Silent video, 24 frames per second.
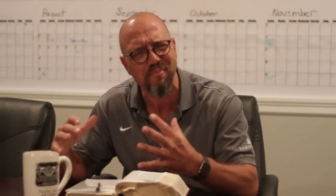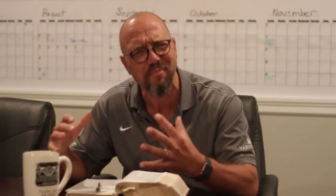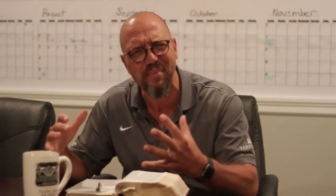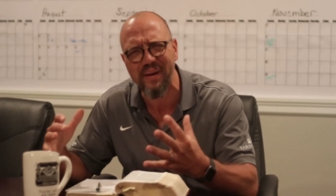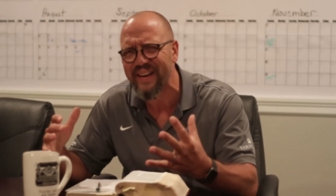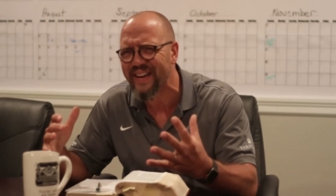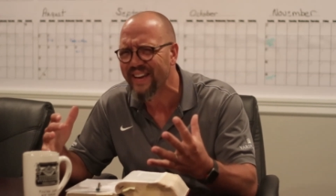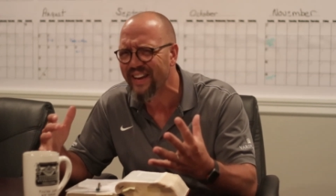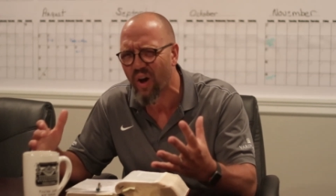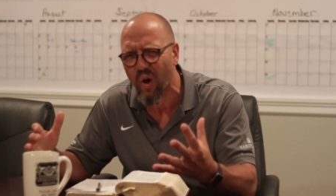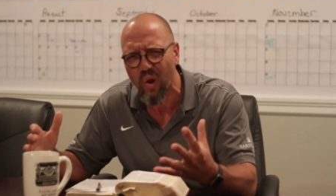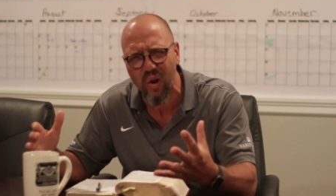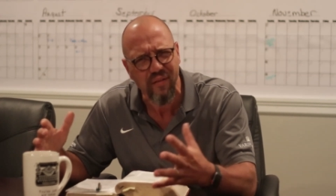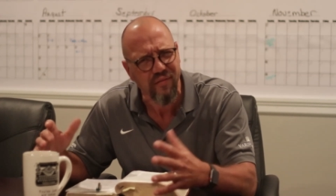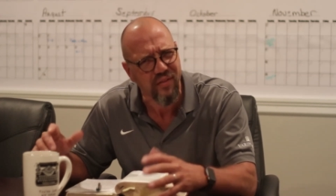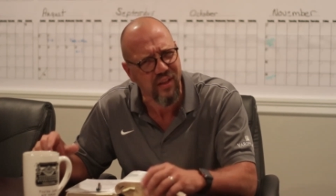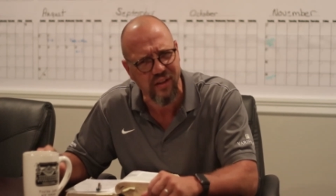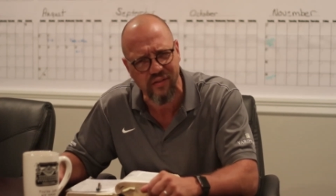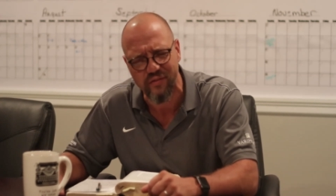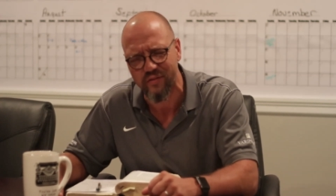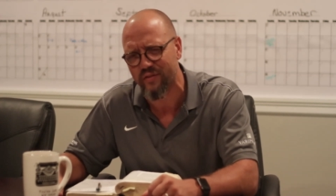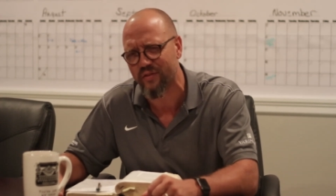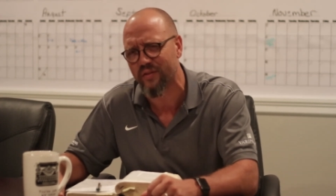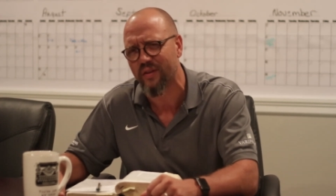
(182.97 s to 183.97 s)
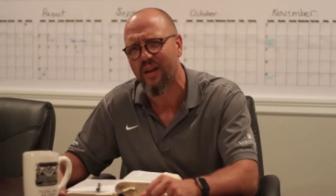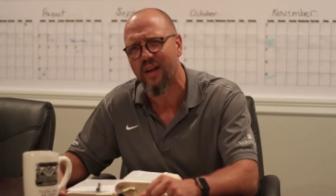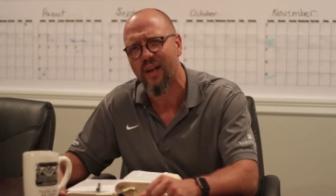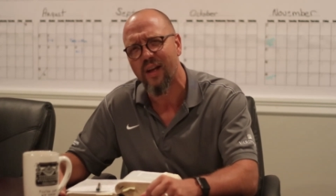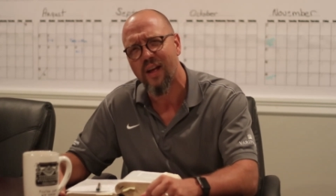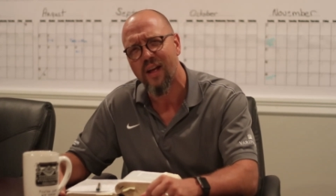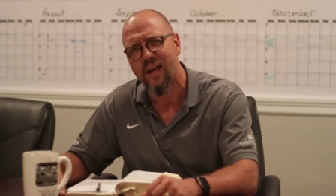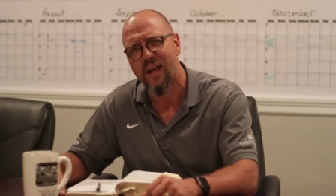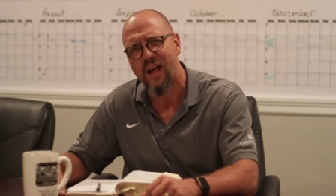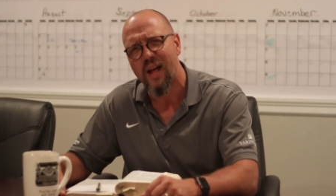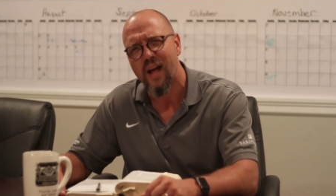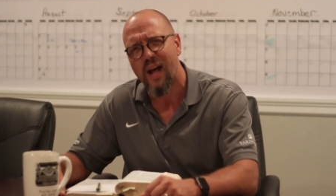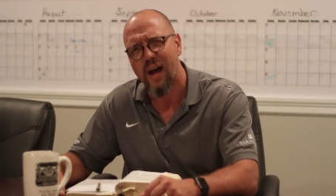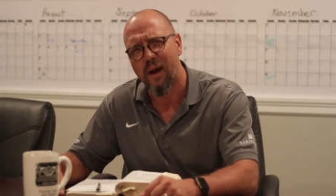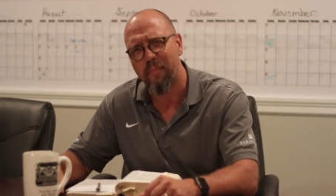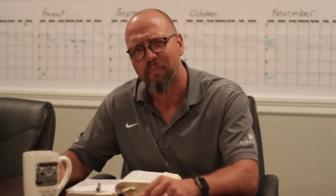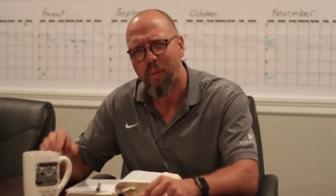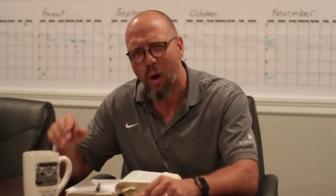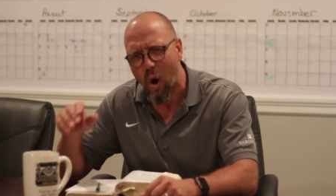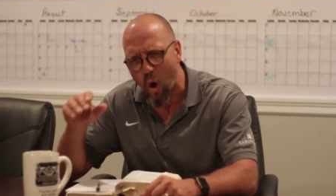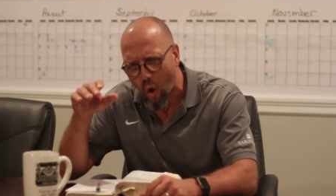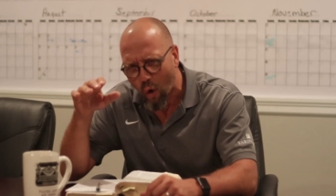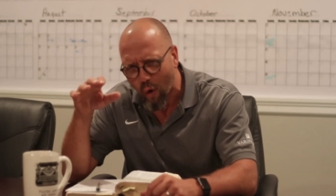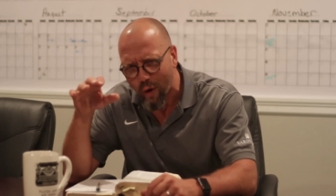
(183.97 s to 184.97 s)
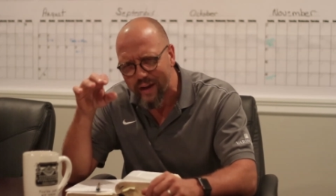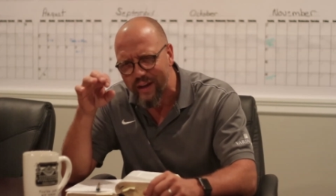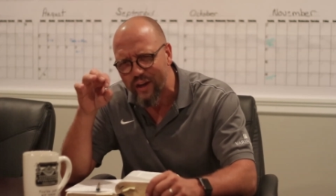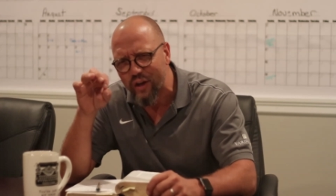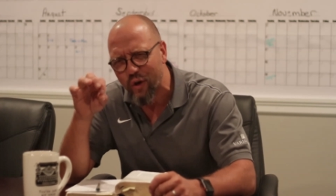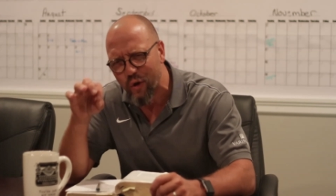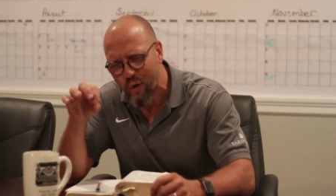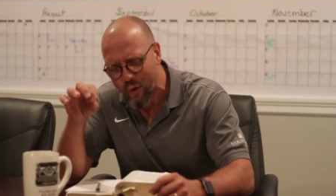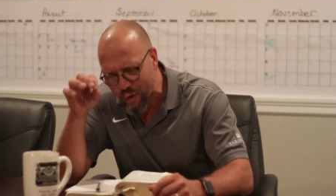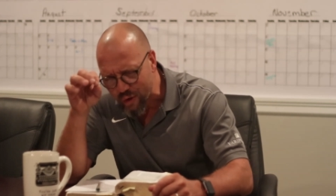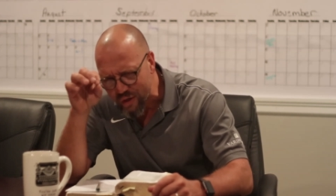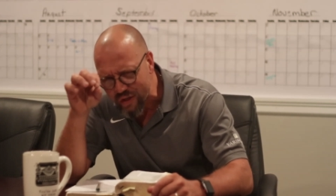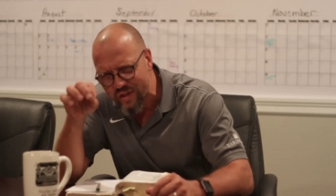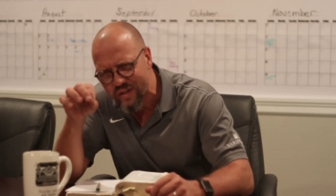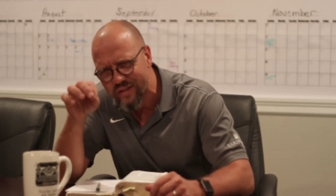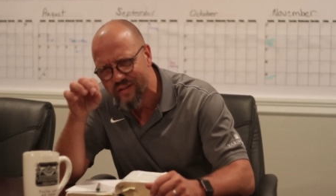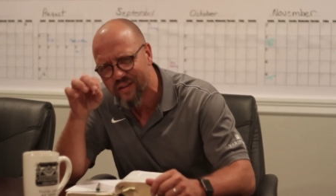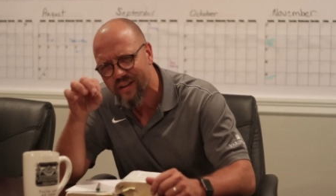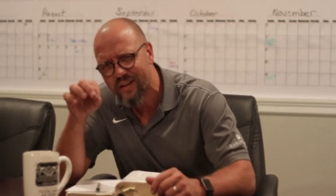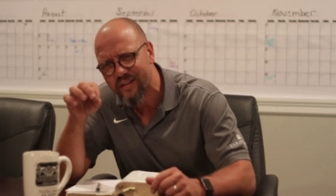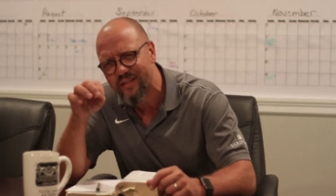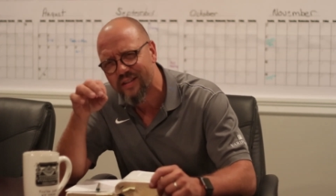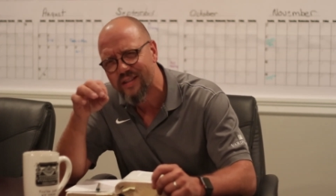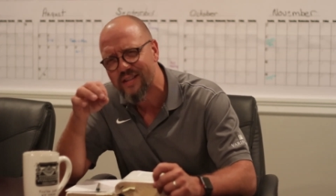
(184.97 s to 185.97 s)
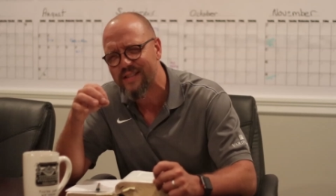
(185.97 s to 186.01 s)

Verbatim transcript: But in all of this, uh, Paul encourages us.